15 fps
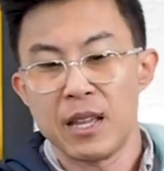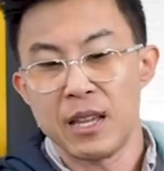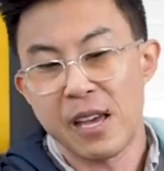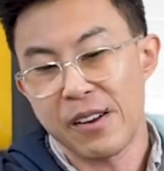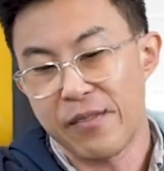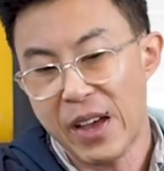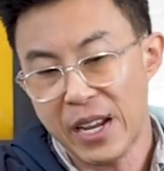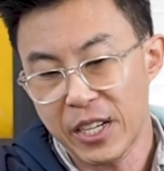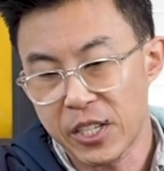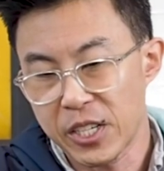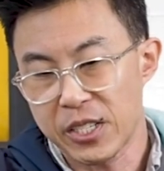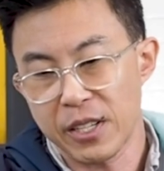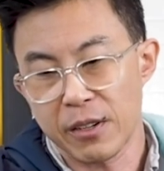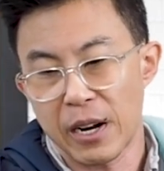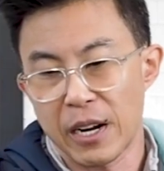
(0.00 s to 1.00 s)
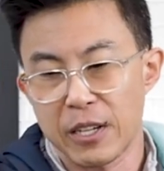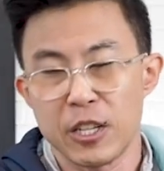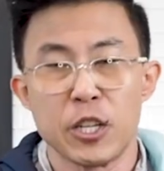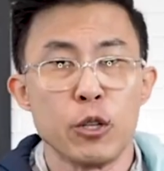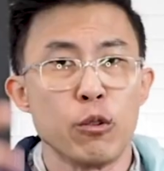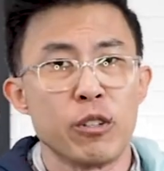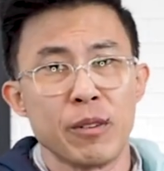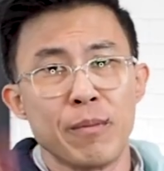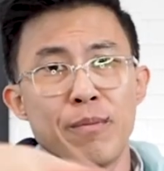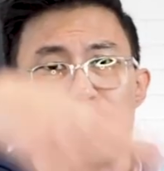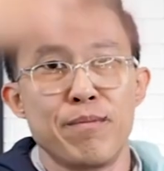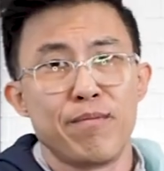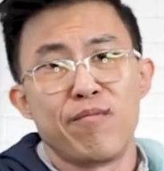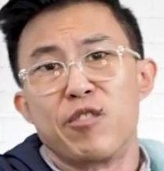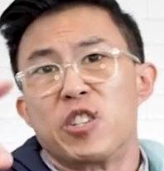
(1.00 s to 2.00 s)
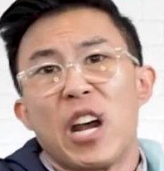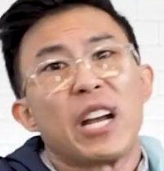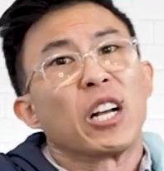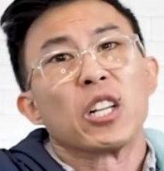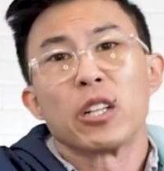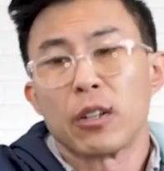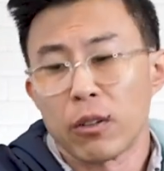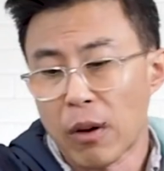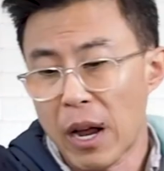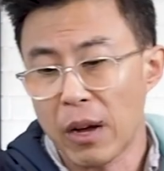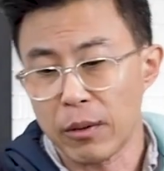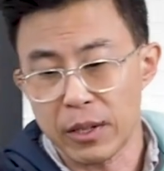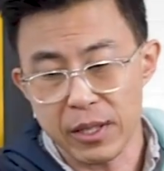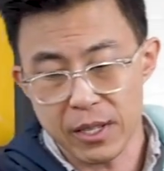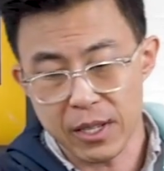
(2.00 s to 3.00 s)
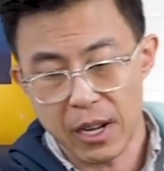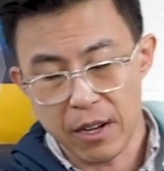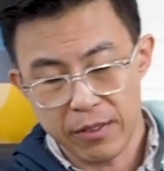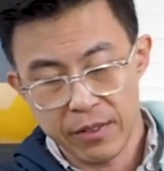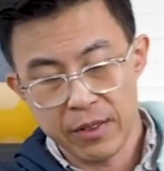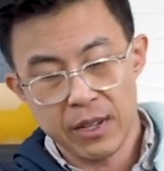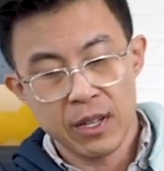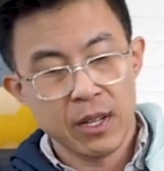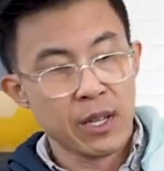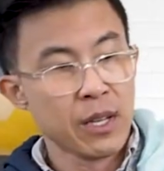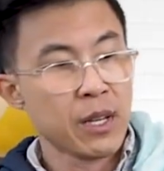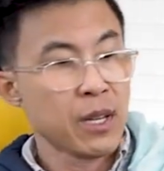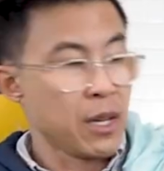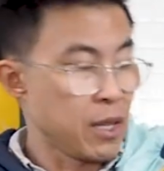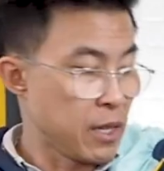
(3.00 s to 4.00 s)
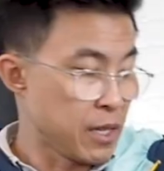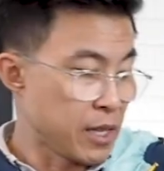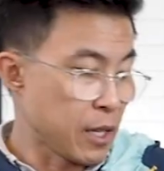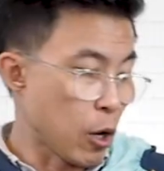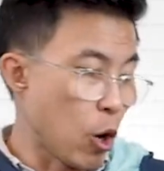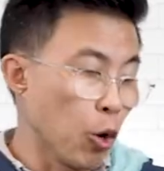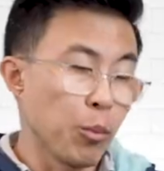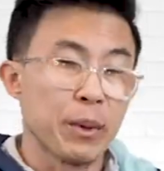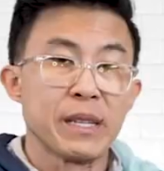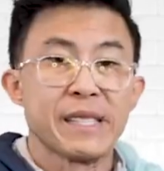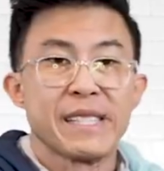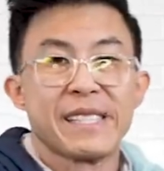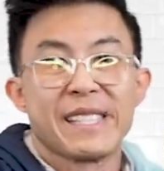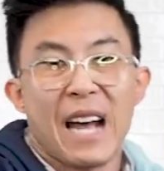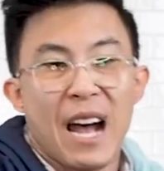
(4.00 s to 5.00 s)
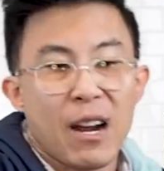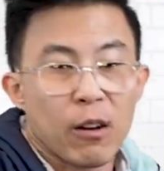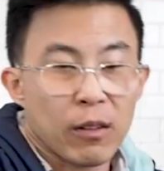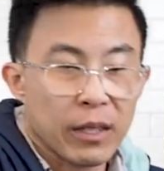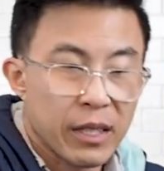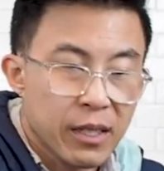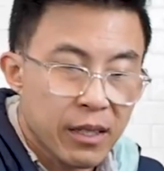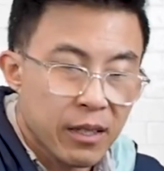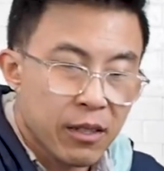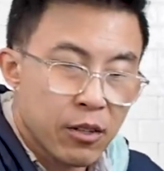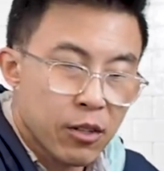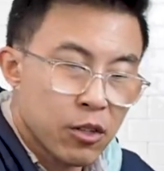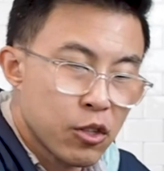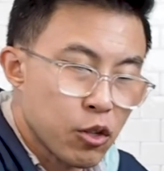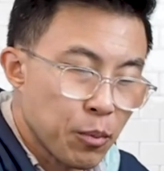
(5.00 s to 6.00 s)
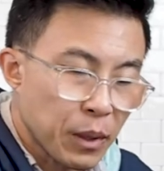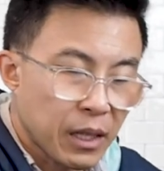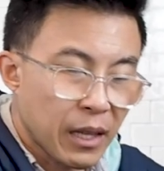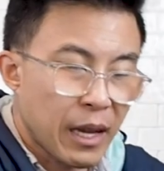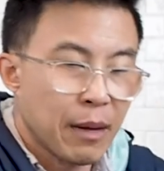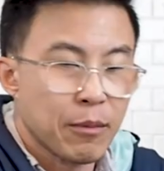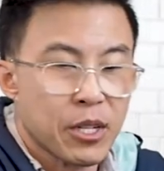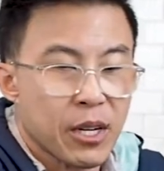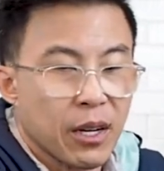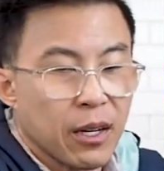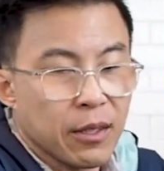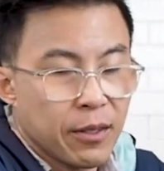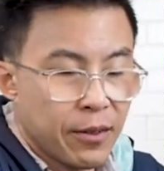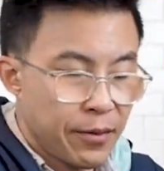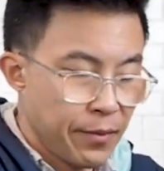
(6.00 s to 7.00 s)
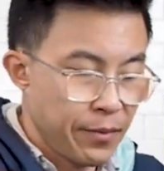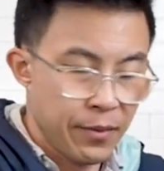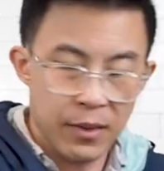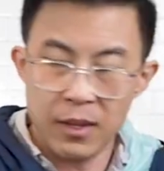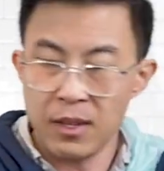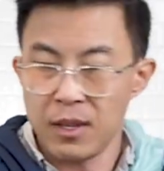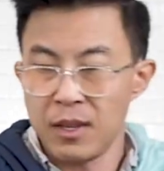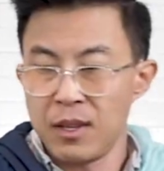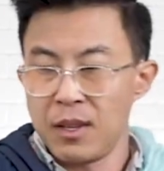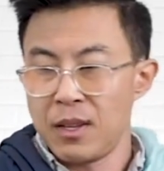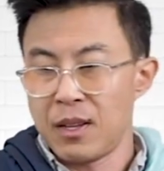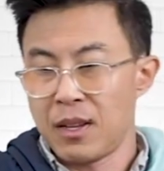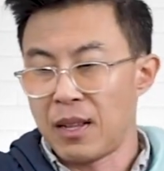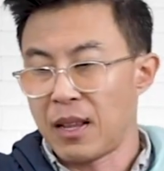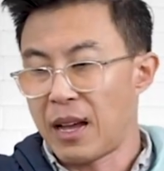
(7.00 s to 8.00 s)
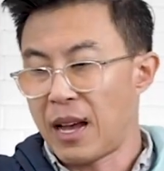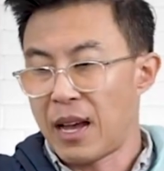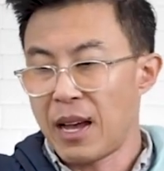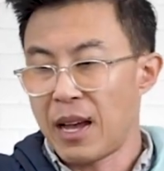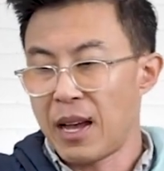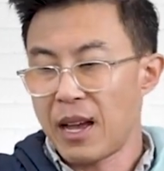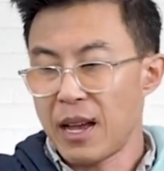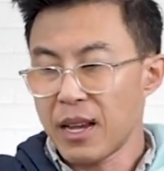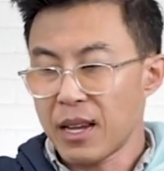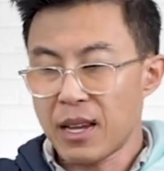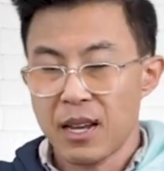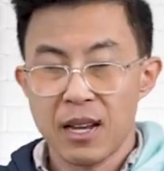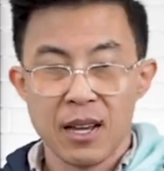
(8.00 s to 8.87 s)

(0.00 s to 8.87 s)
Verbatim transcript: The advantage is they're not huge and jangling around and stuff. This thing opens entirely, super clamshell, like